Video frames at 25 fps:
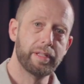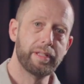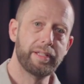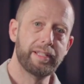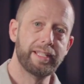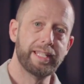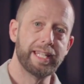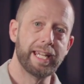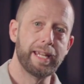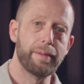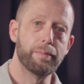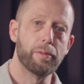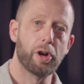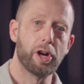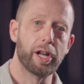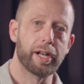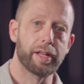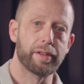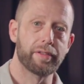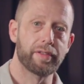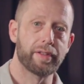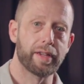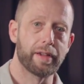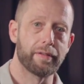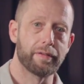D minor
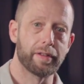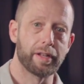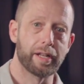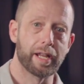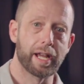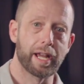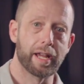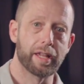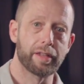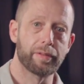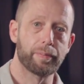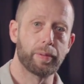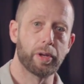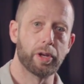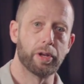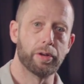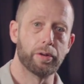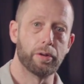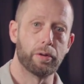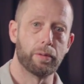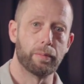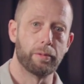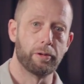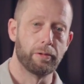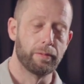7 as per
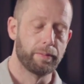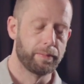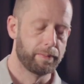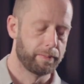normal.